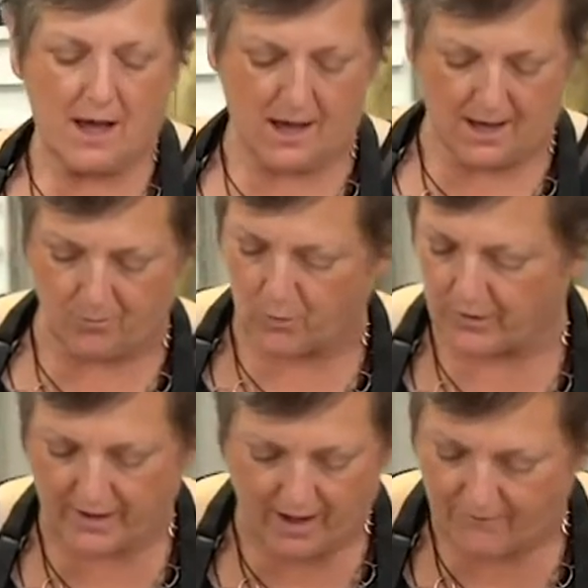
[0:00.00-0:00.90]
Um, we're
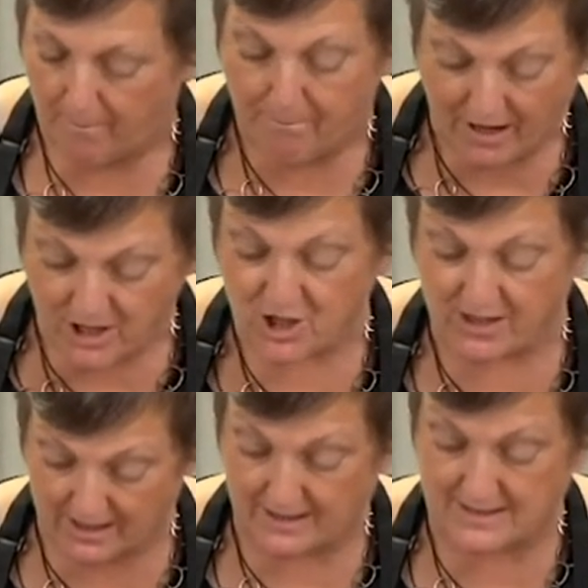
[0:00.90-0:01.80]
gonna have a bunch
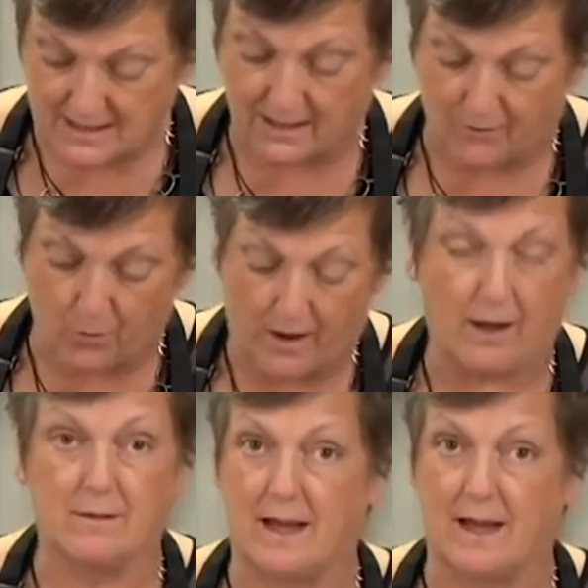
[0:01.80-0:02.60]
of things to give away.